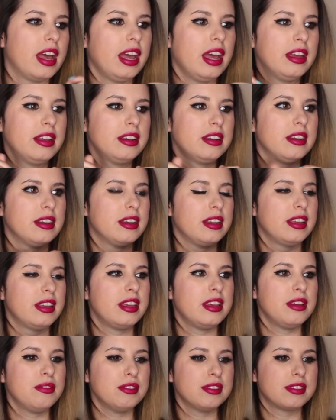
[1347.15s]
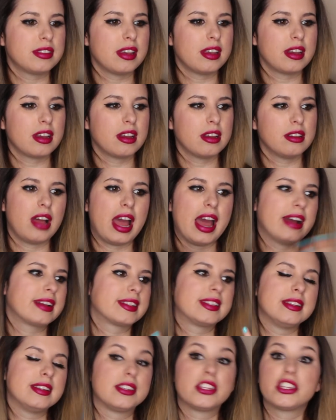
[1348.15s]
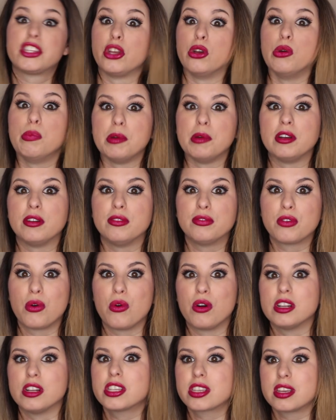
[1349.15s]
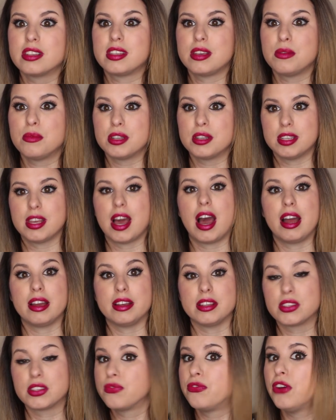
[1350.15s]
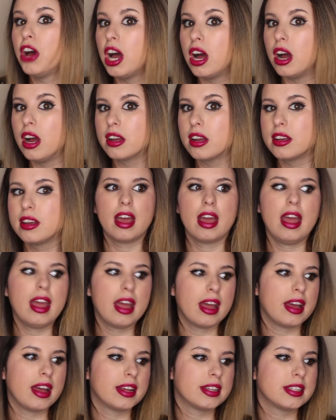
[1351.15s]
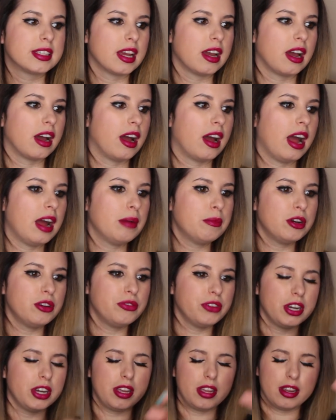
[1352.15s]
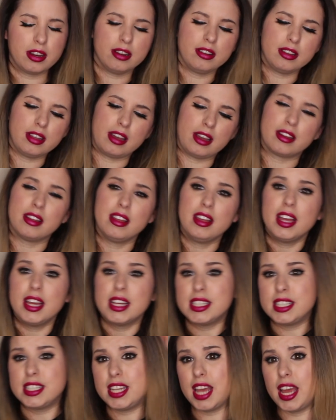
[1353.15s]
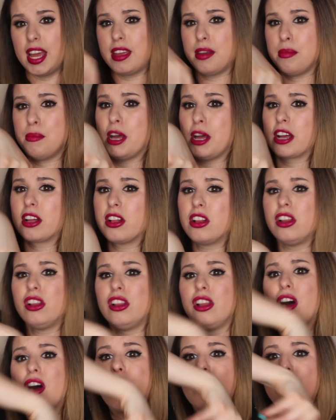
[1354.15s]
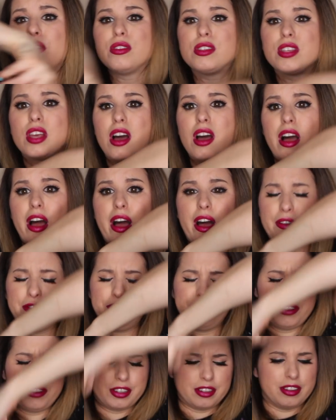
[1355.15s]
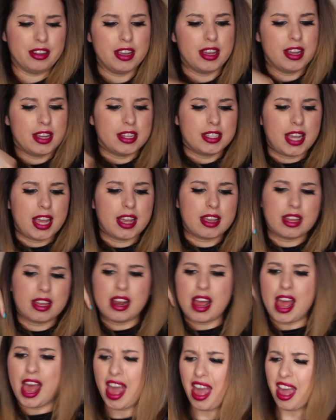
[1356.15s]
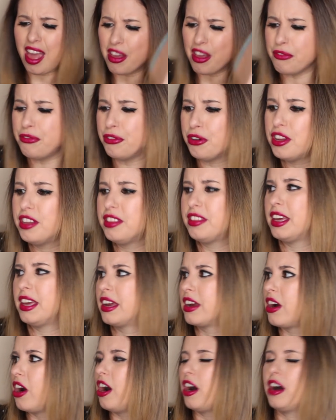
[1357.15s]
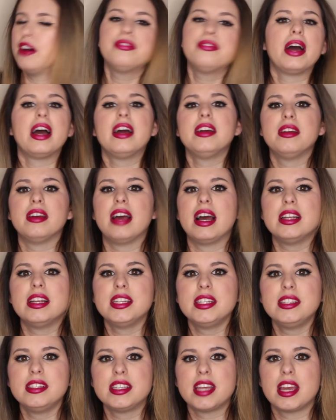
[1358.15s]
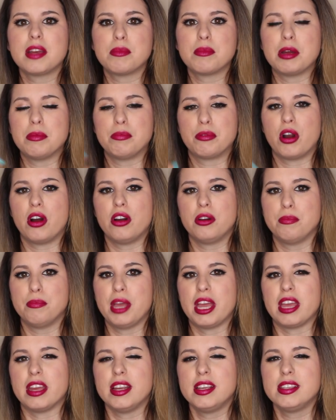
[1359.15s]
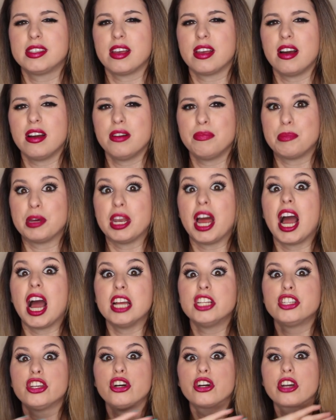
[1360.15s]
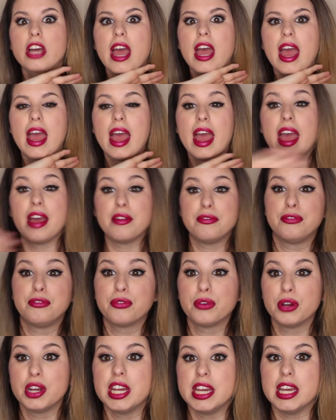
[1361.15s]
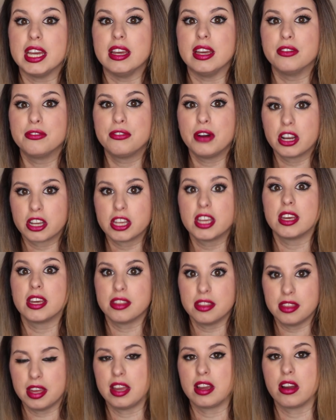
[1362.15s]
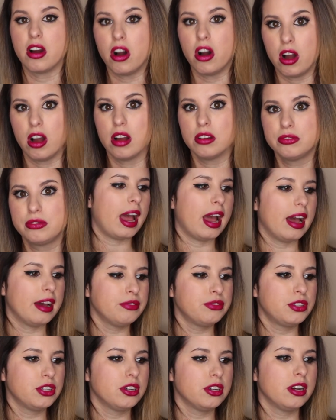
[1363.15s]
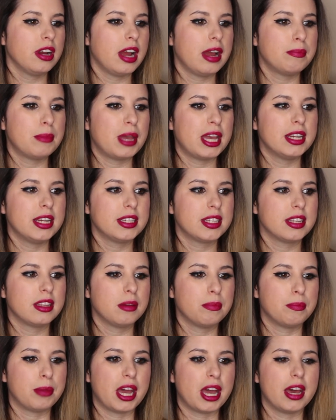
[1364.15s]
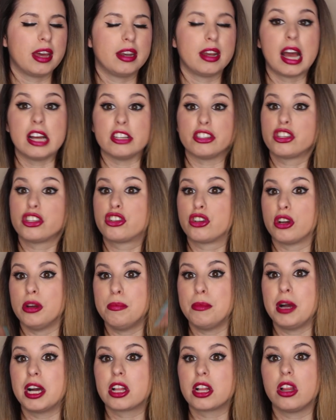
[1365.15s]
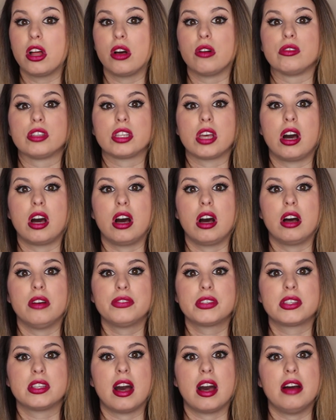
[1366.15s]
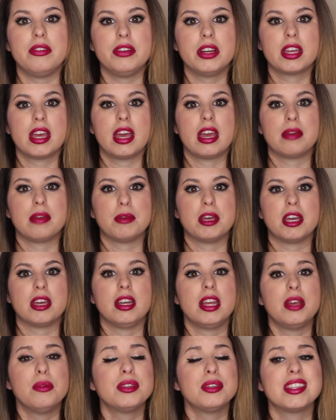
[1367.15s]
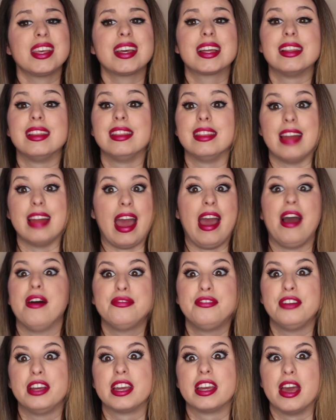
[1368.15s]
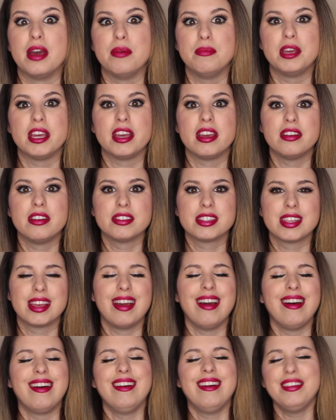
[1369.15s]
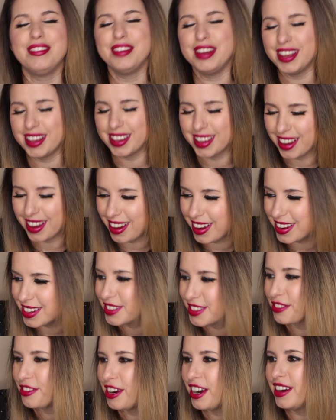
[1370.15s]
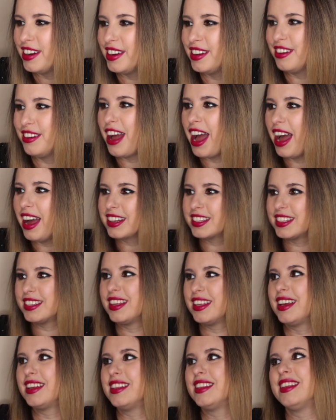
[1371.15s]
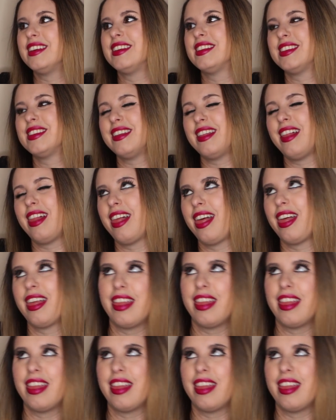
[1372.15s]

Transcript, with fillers: And he was like acting stupid, of course, because he was high as fuck. And uh, I'm over here like, taking my clothes off and taking everything off. I, I didn't take my bra and panties off, but I took every fucking thing off. After I made it to the bed, I stripped my clothes off. Slava came in. He was like laughing at me. He was like, oh my gosh, why are you acting like this? Oh